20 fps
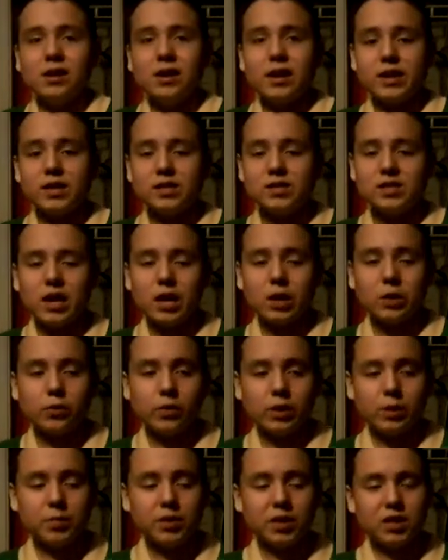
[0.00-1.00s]

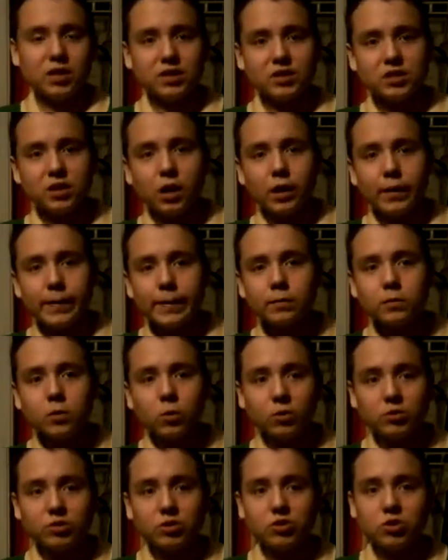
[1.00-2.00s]
exactly, because I am
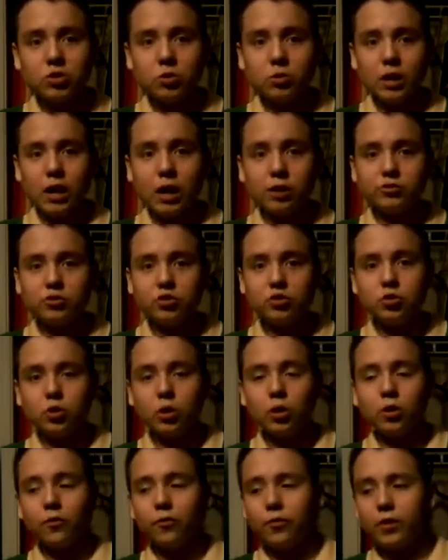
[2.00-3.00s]
going to do how to
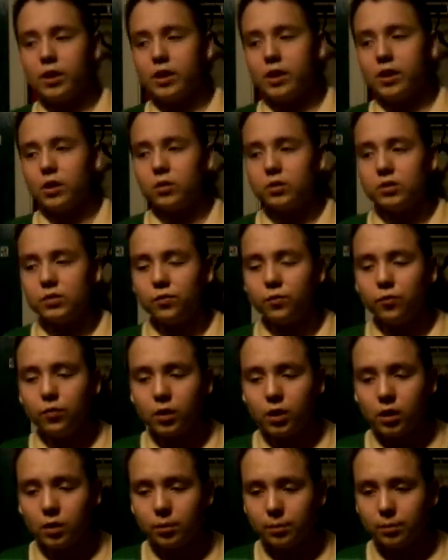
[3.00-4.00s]
draw videos
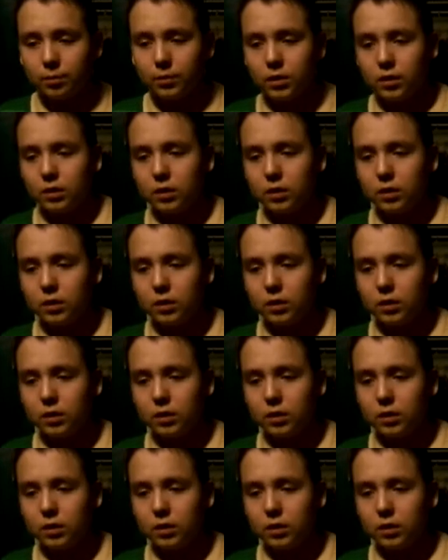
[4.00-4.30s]
from